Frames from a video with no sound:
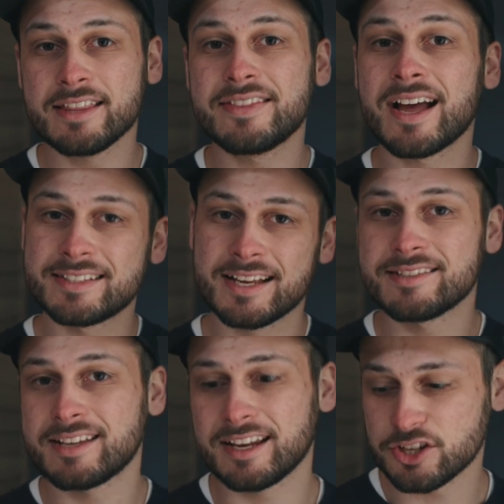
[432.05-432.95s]
that
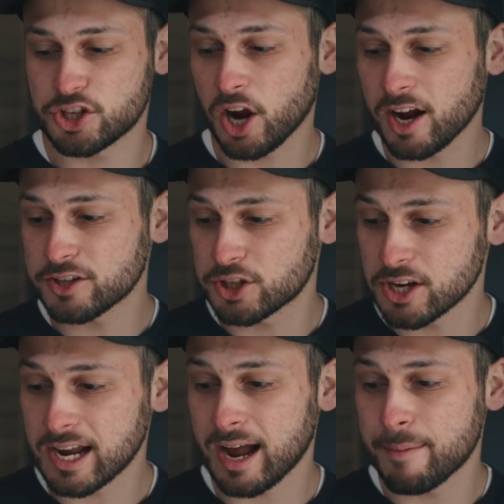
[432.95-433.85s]
10-second shot
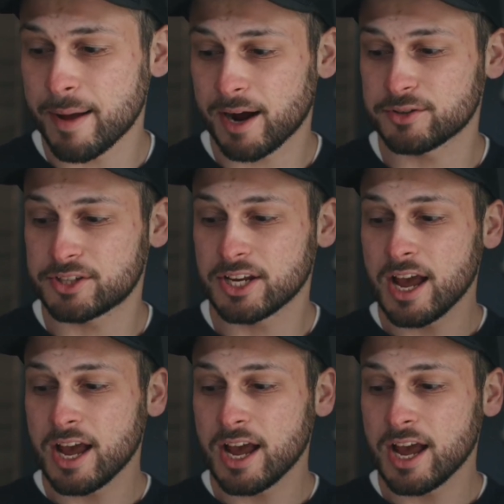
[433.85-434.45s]
took about